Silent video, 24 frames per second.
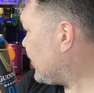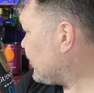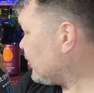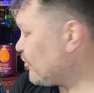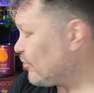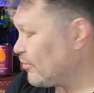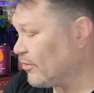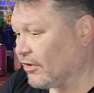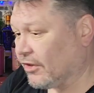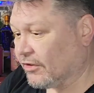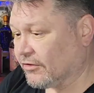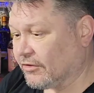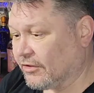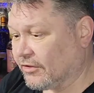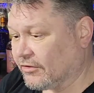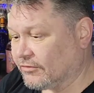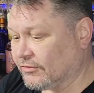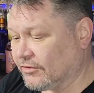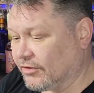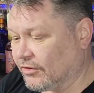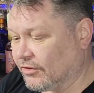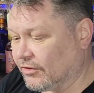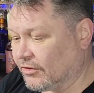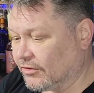might do
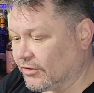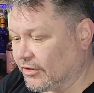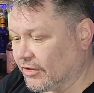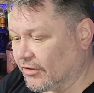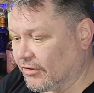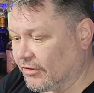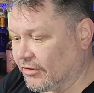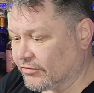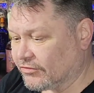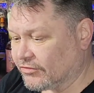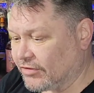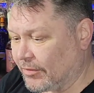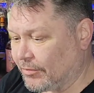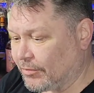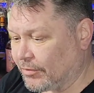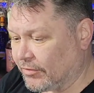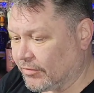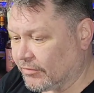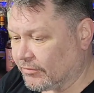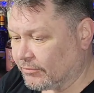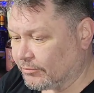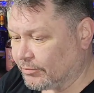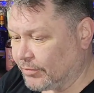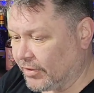a
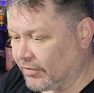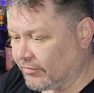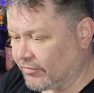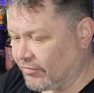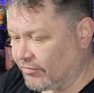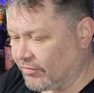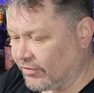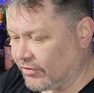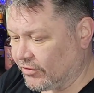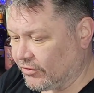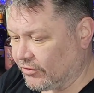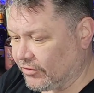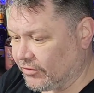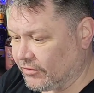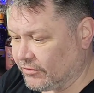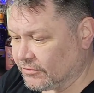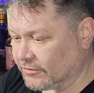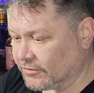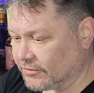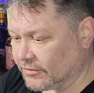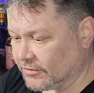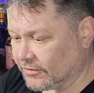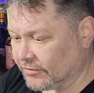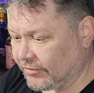separate bit of a video
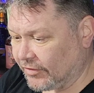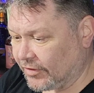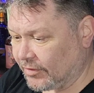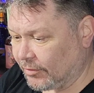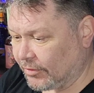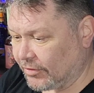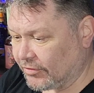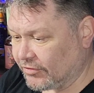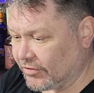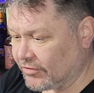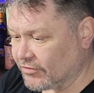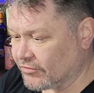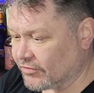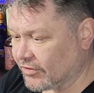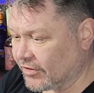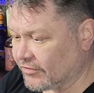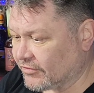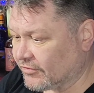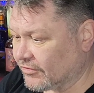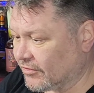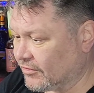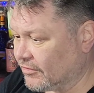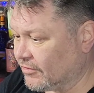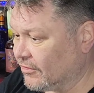if anybody's
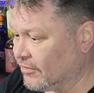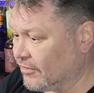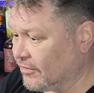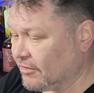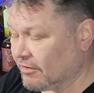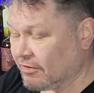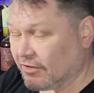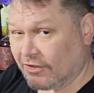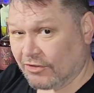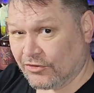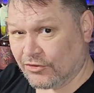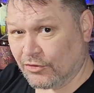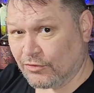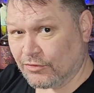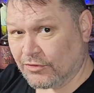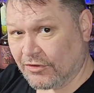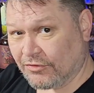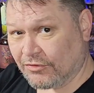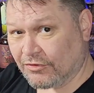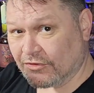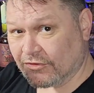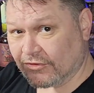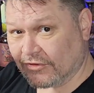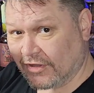interested, and do
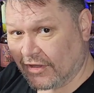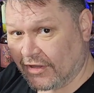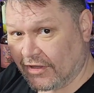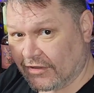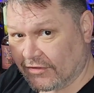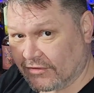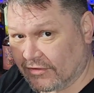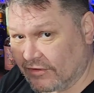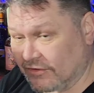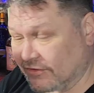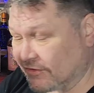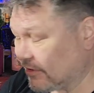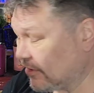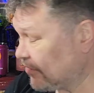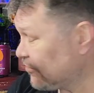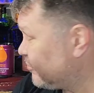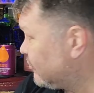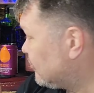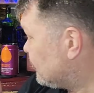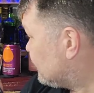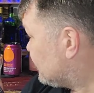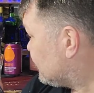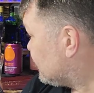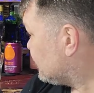different tasting
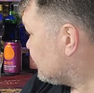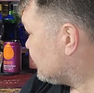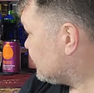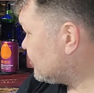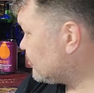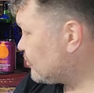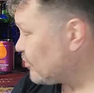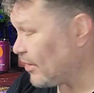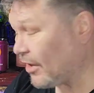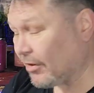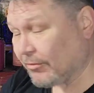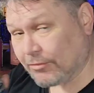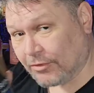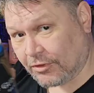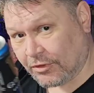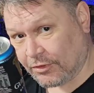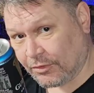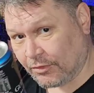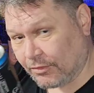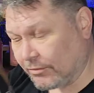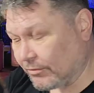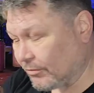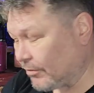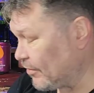sessions. So I am going
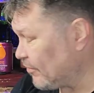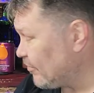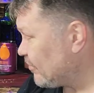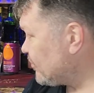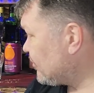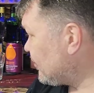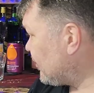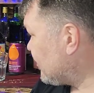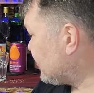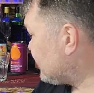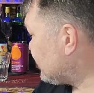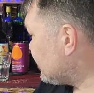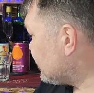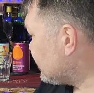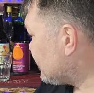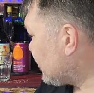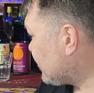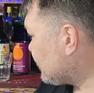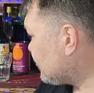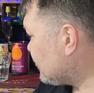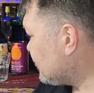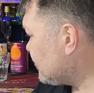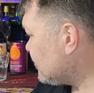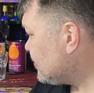to do a bit of a tasting
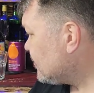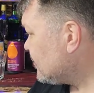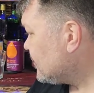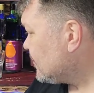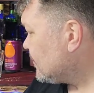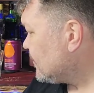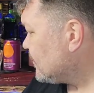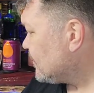session,